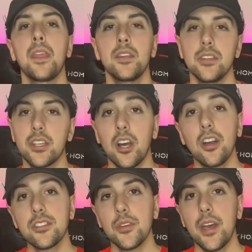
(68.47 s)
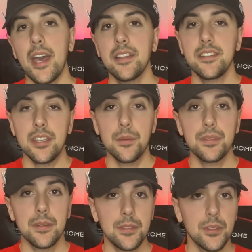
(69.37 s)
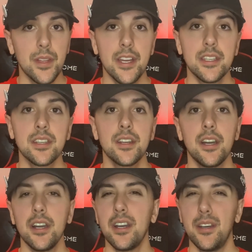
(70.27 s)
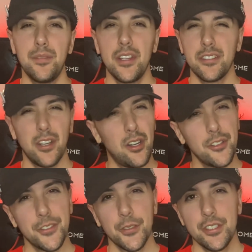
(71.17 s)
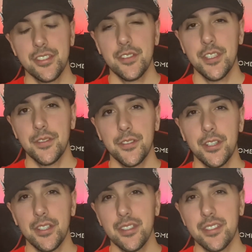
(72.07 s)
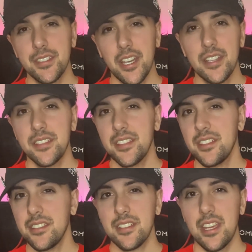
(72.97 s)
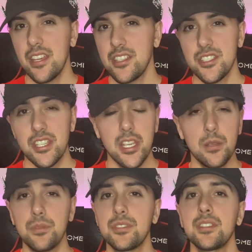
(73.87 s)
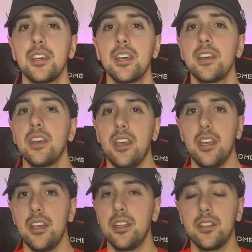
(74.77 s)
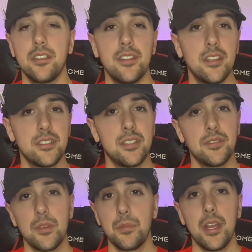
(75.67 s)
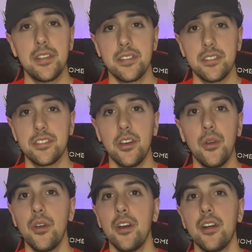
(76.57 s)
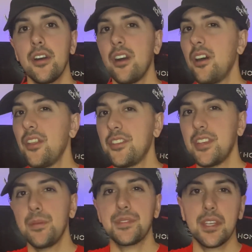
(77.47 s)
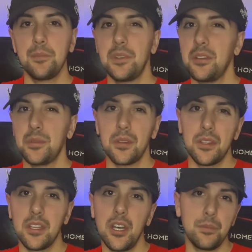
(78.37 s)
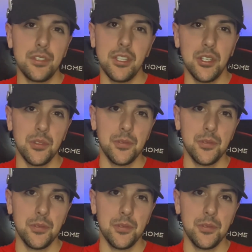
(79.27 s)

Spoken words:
You could also add tips if you'd like. There's all sorts of different sizes and shapes, and there's different prices, so the tips can be really up to you.